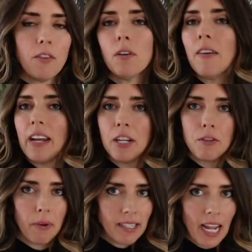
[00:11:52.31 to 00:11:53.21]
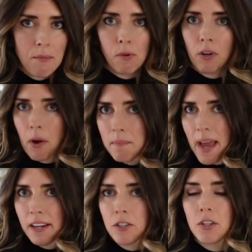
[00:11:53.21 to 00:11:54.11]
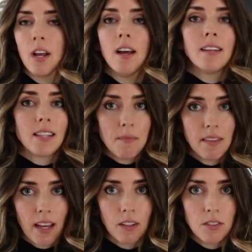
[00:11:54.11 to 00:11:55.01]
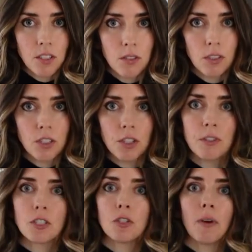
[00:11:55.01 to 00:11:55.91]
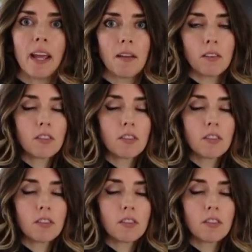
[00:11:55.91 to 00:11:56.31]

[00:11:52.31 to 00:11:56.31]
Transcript: you don't have an entryway table or a bench, something else that you could do would do a